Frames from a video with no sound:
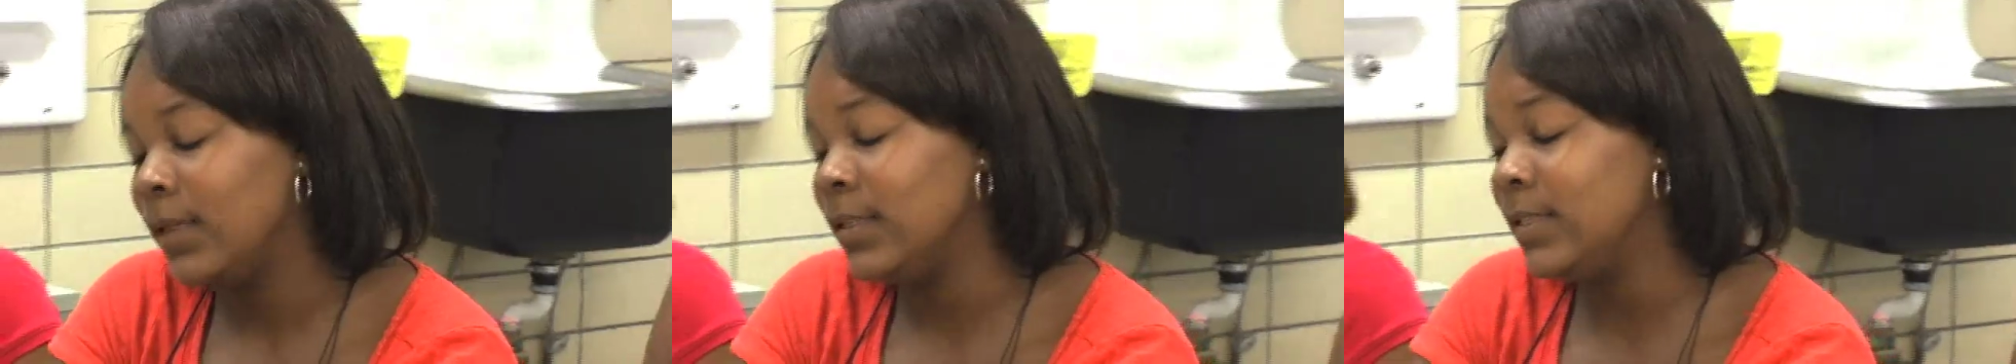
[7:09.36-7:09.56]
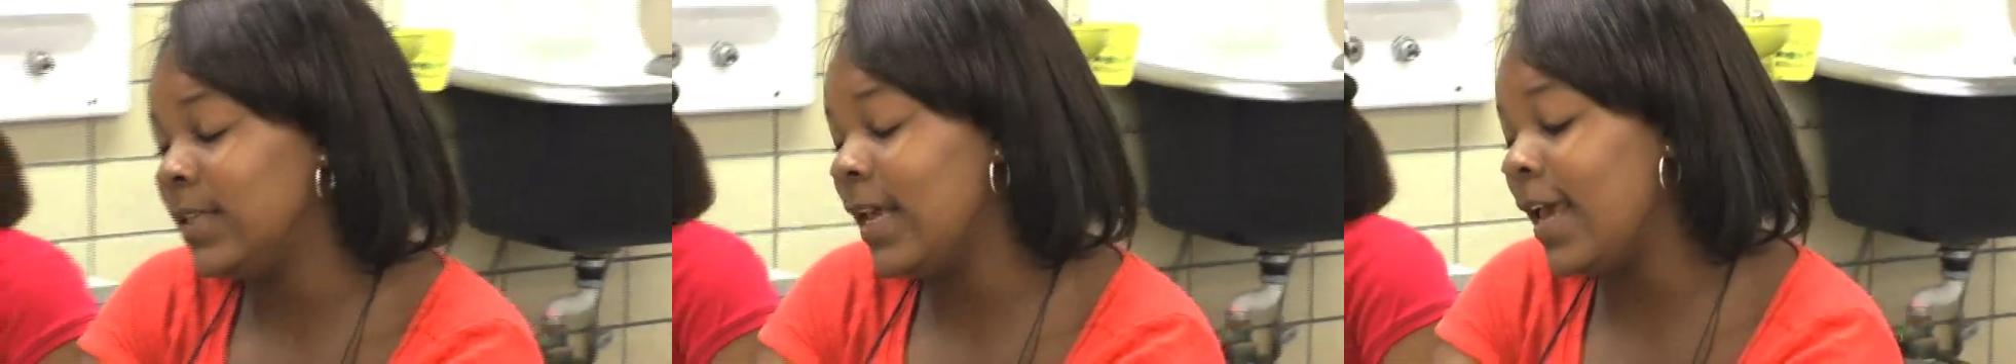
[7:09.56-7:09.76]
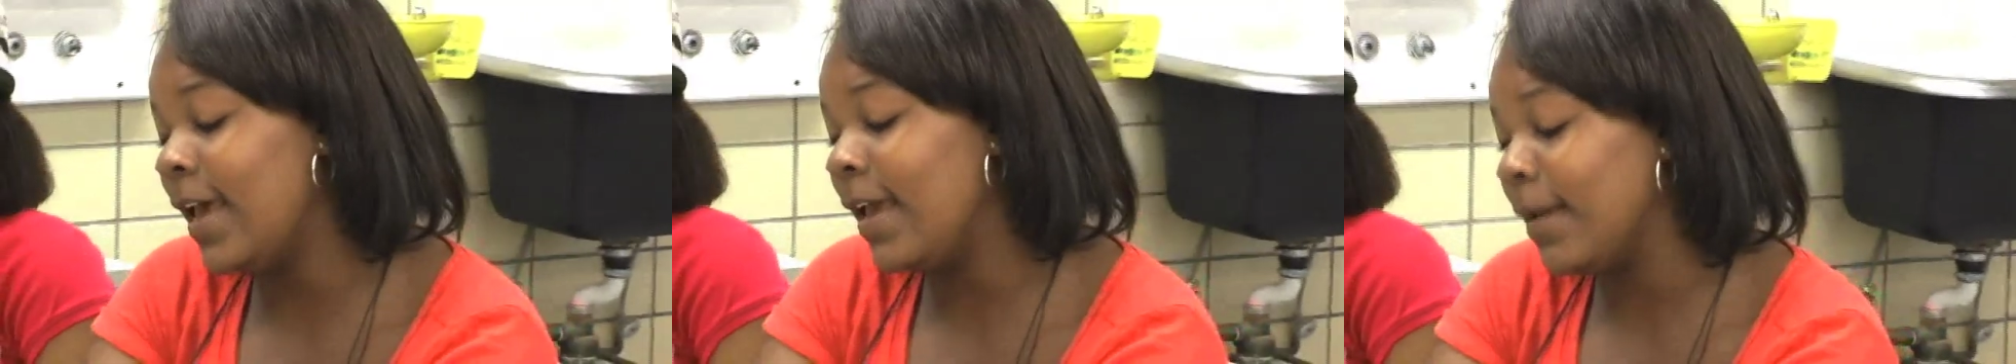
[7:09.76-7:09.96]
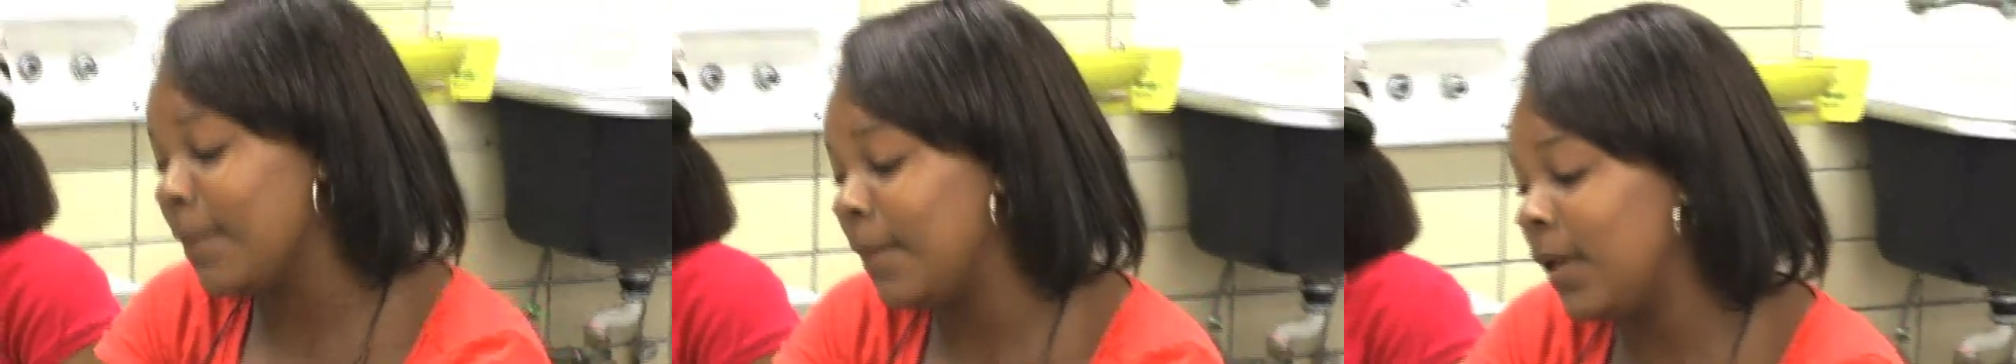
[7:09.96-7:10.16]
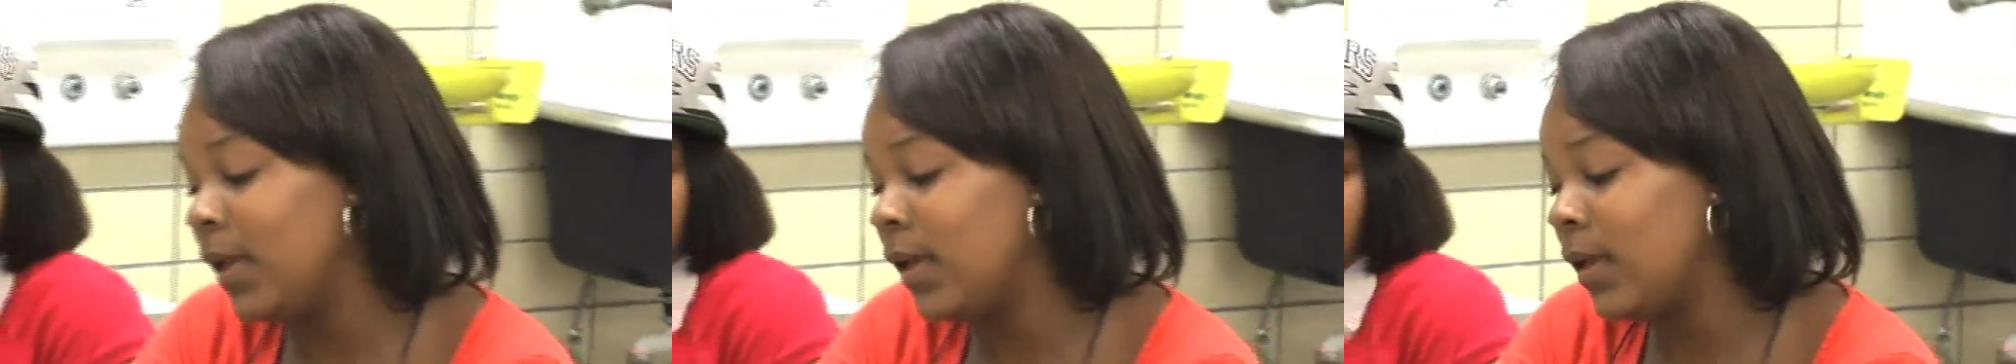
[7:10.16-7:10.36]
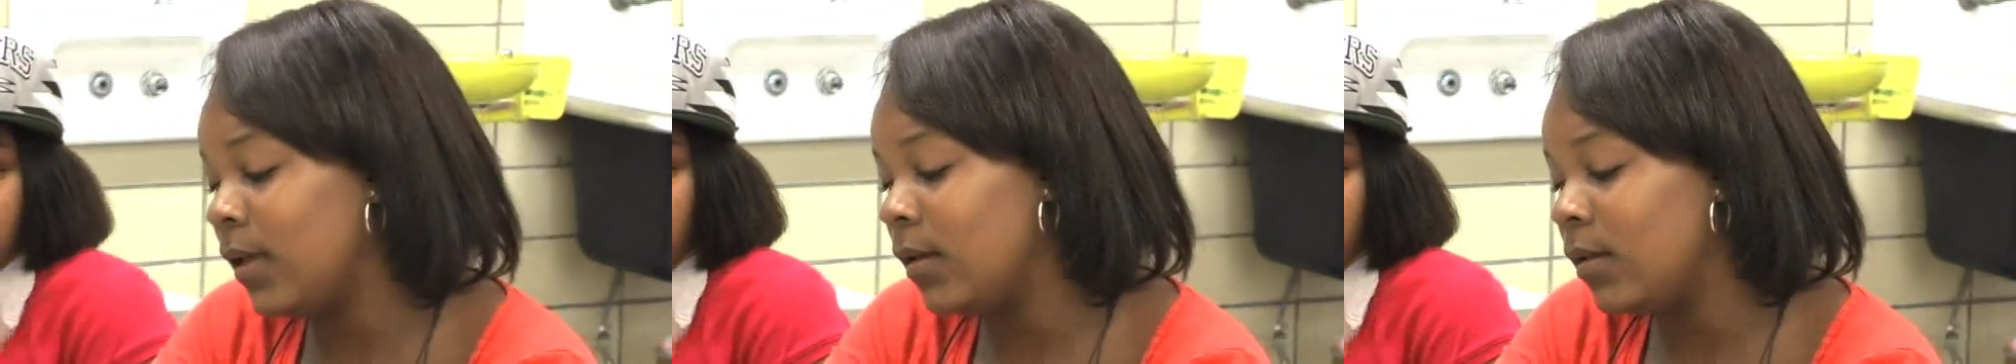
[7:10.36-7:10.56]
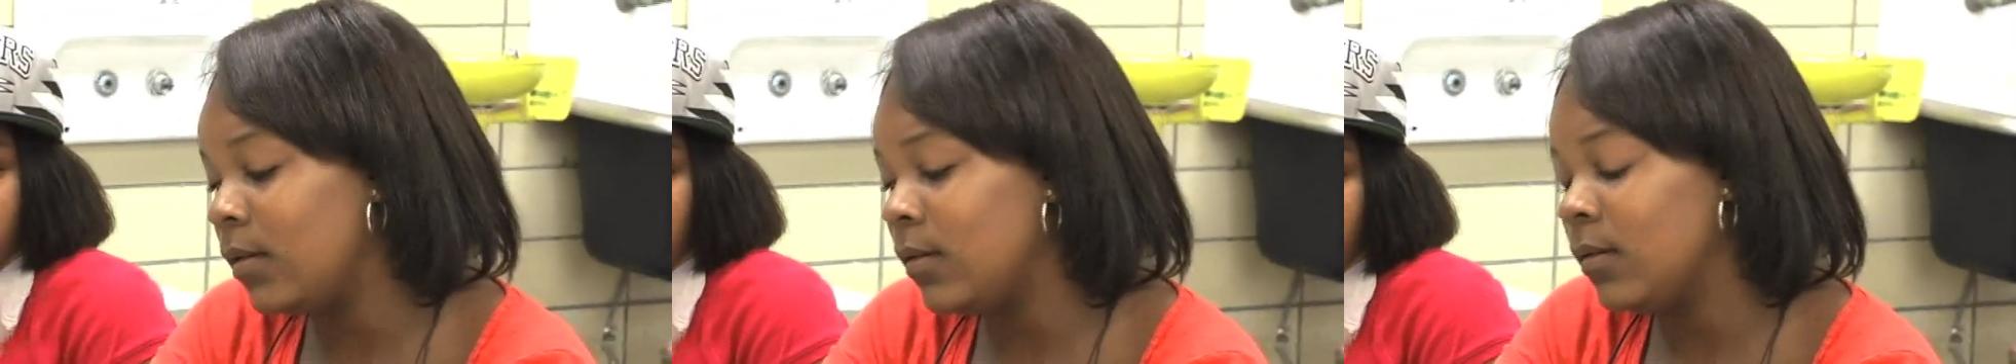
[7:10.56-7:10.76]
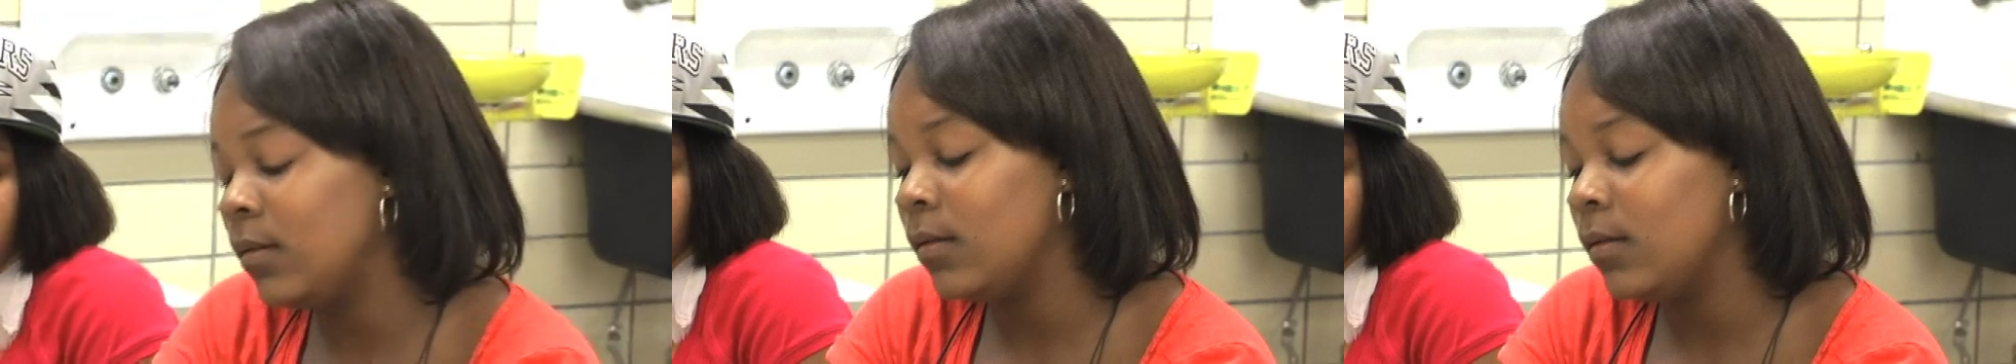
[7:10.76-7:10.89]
Dag, man.